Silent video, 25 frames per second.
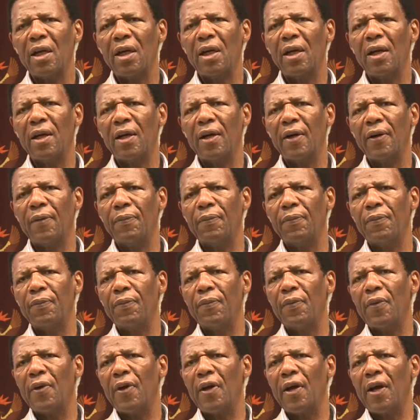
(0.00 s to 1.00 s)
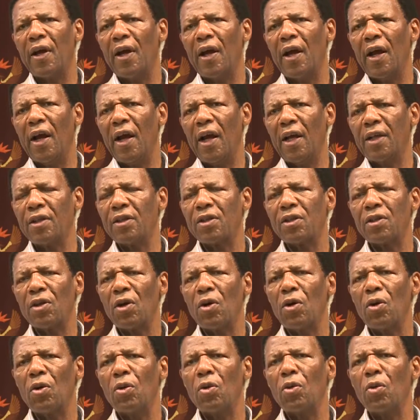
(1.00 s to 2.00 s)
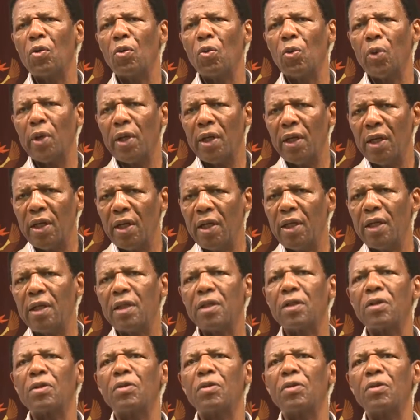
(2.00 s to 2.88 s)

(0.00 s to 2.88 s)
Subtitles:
And so we need